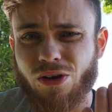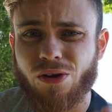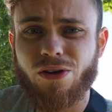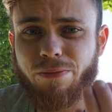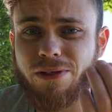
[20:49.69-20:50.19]

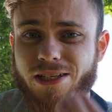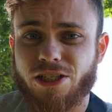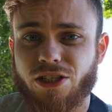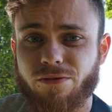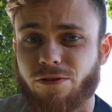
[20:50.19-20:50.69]
good
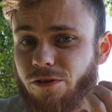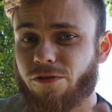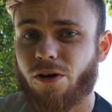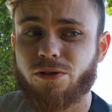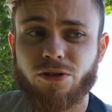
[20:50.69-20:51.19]
position for a
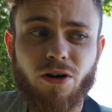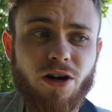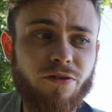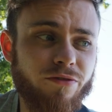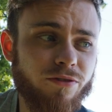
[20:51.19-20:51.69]

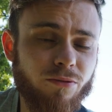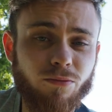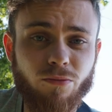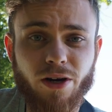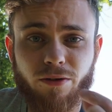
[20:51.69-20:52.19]
photograph
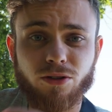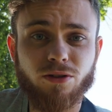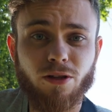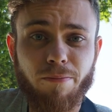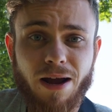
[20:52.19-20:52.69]
when I was
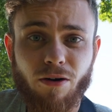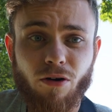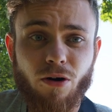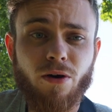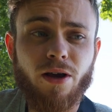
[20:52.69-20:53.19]
using the
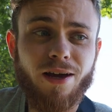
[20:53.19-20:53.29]
macro.